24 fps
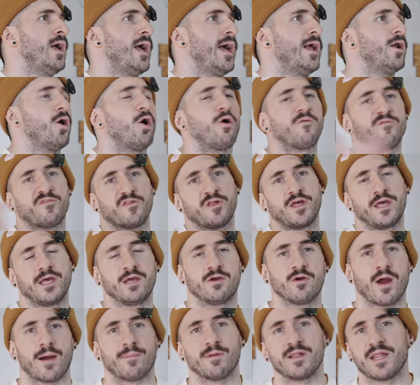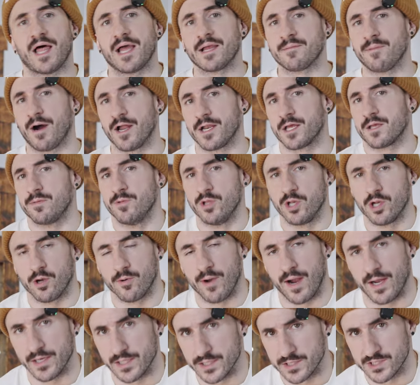and hopefully grab a like-minded community
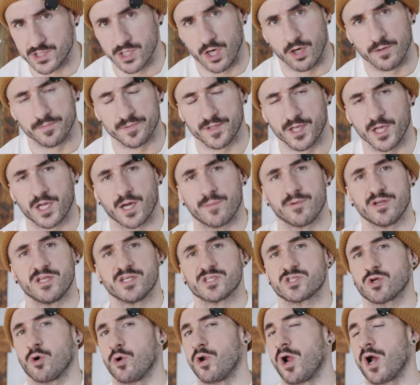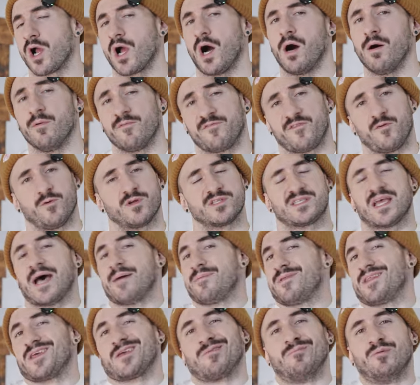around it. So, get come to Discord dot com if you want to
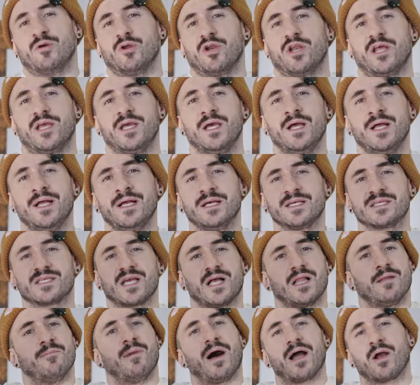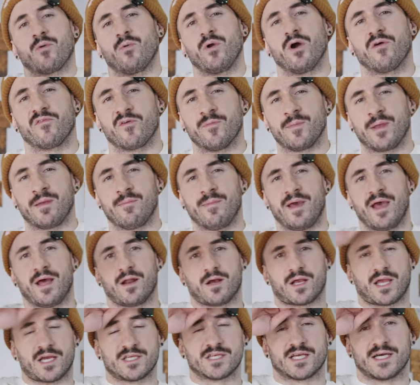tap into the community. Silent Mike, We Over Me, man.
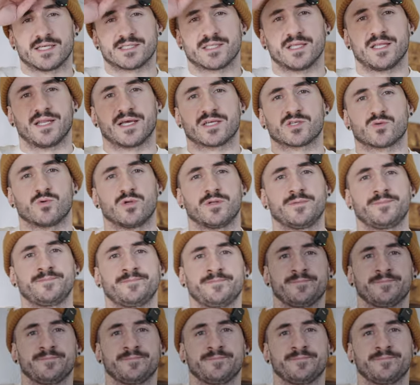I'll catch you guys in the next one.